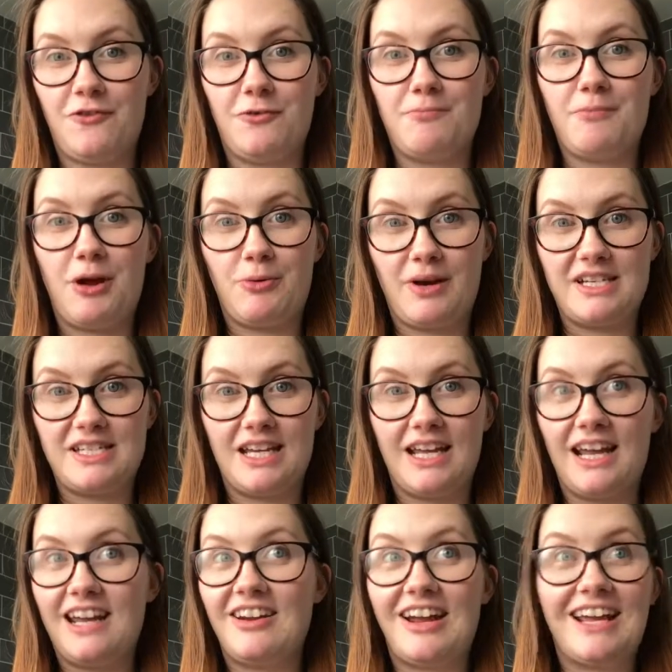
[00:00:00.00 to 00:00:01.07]
from my
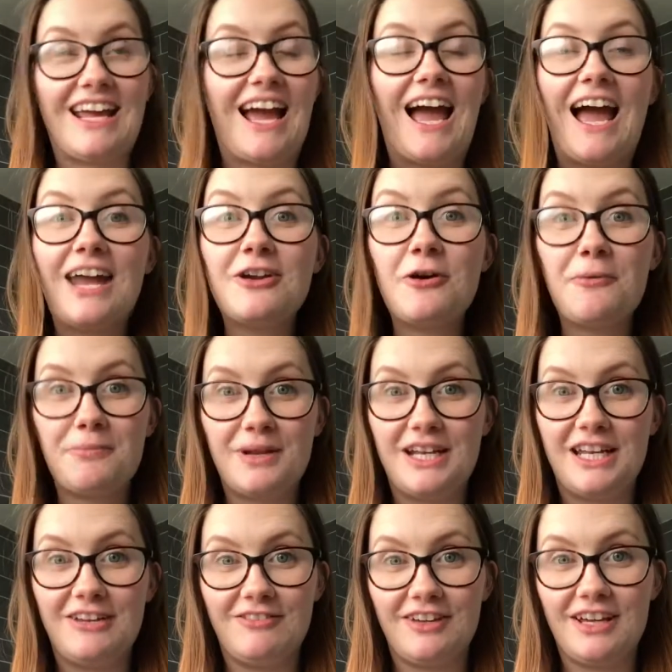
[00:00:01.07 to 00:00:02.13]
wedding and I cannot
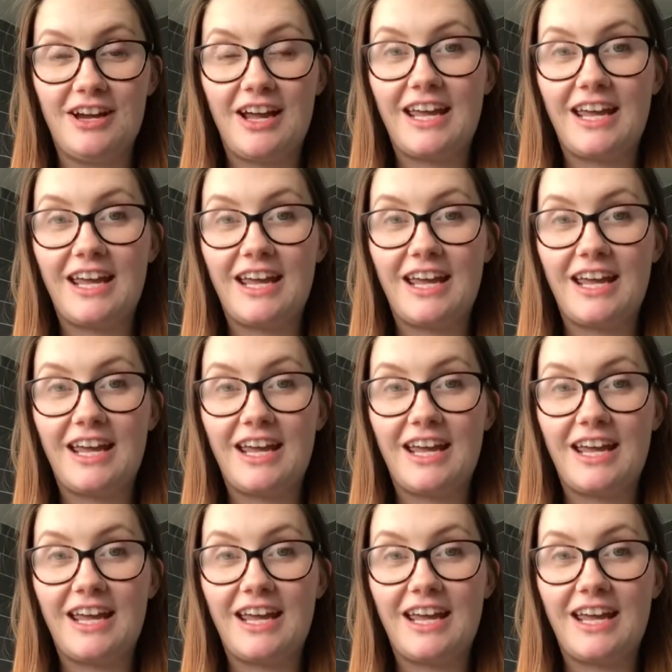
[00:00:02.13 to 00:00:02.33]
believe it.